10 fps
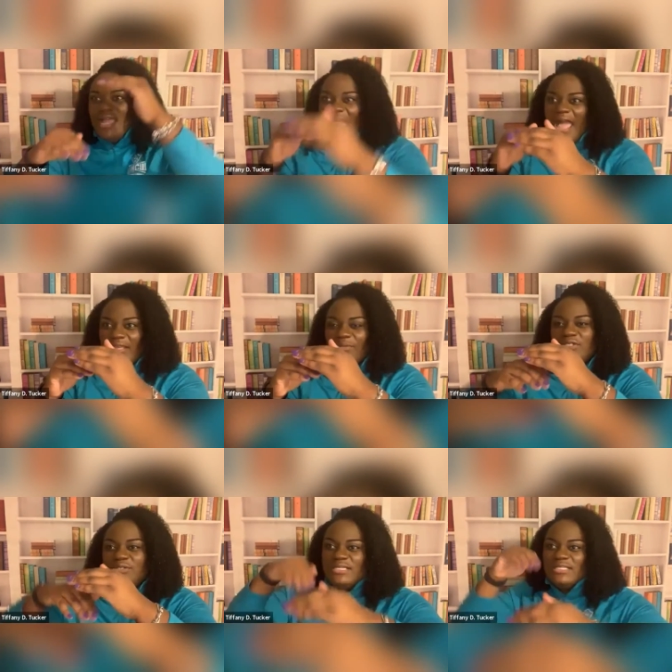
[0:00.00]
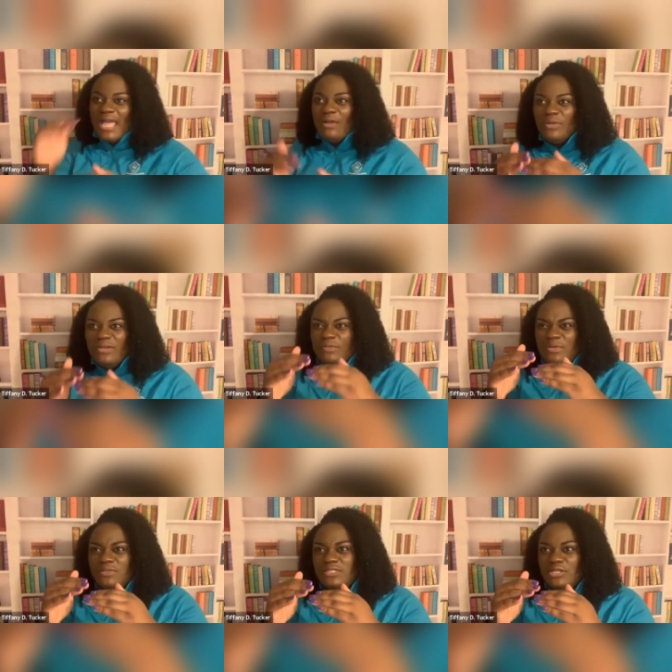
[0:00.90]
How can we do this? What if
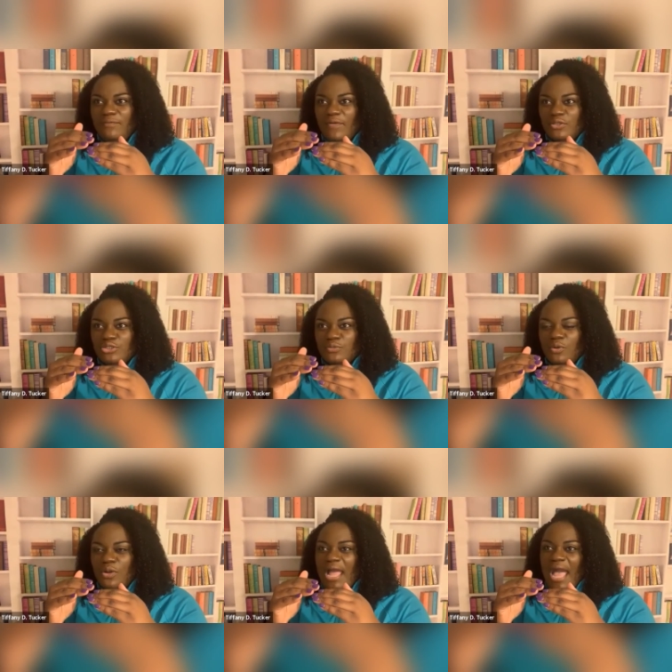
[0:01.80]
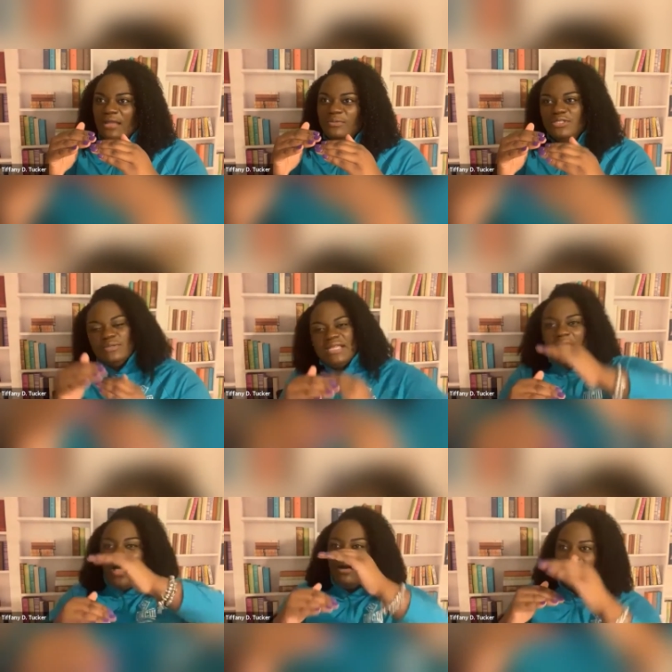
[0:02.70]
we were still virtual? How do we do it
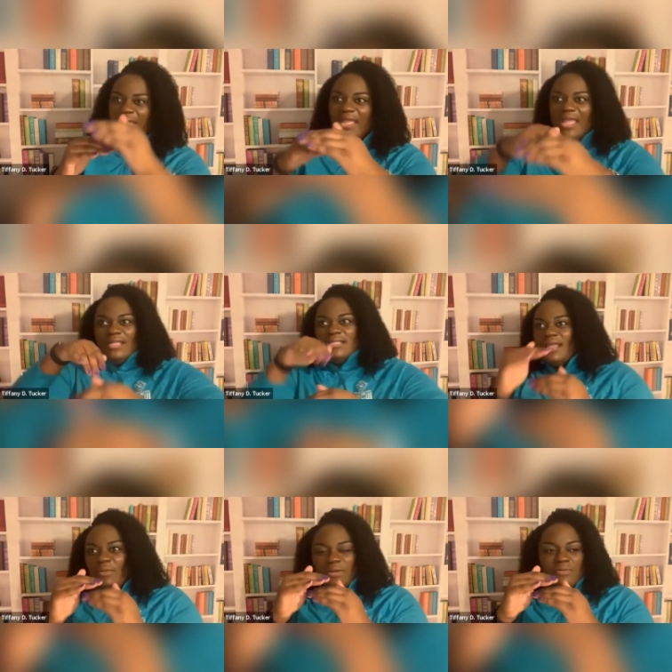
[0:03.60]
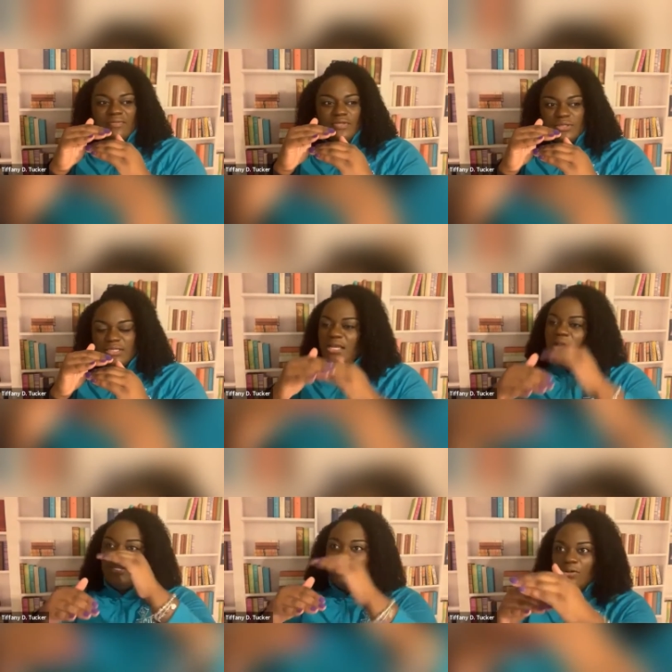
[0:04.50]
again? Okay. And what if we do this?
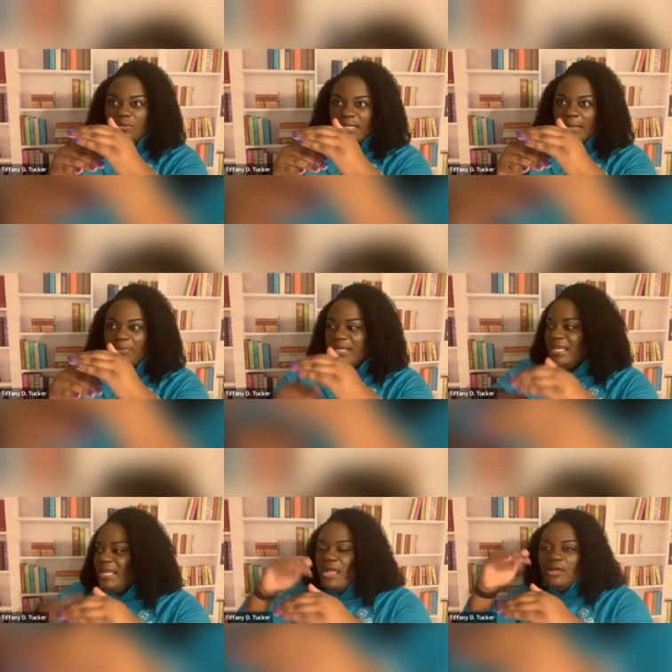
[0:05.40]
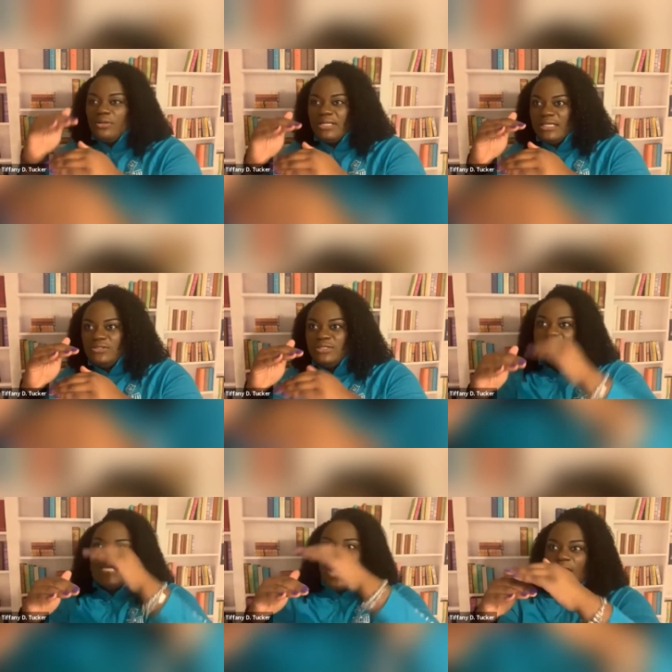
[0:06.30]
You know, who can I bring in? Who can I do
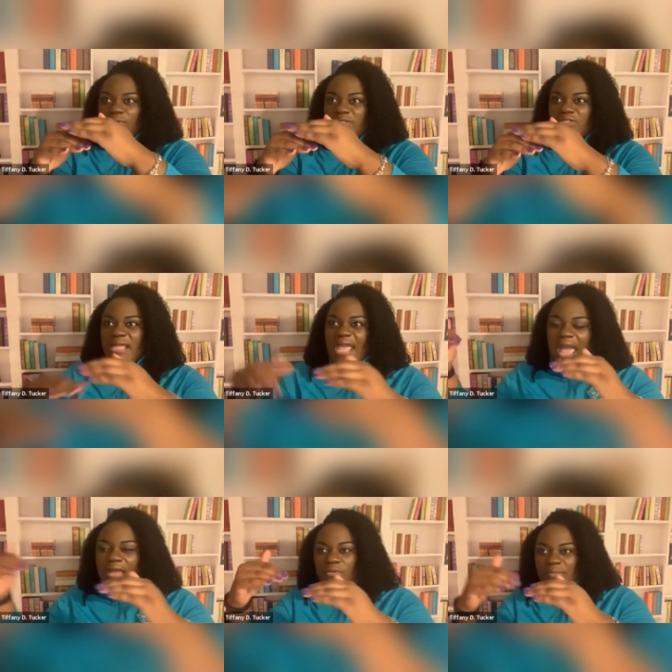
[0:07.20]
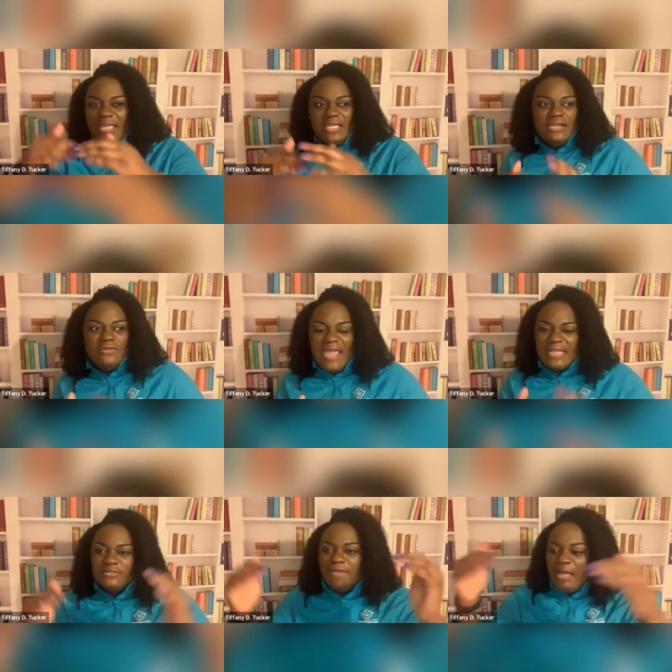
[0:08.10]
this? How do we do that? How do we make it
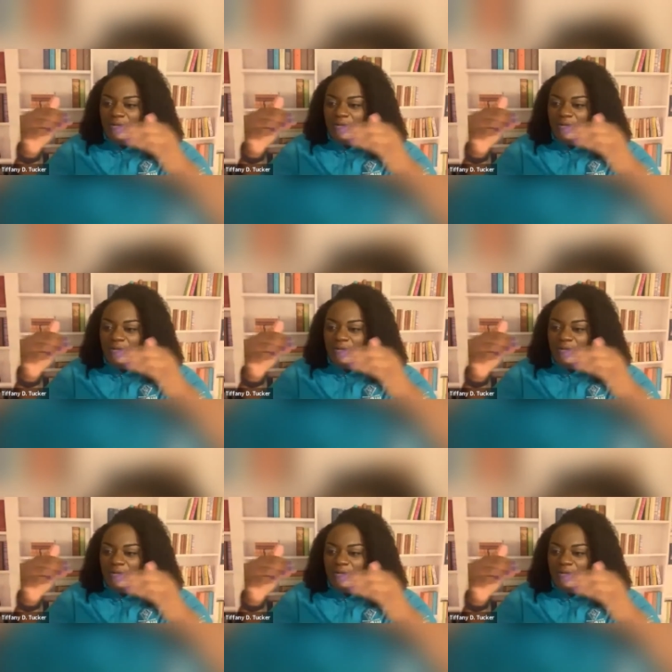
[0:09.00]
interactive?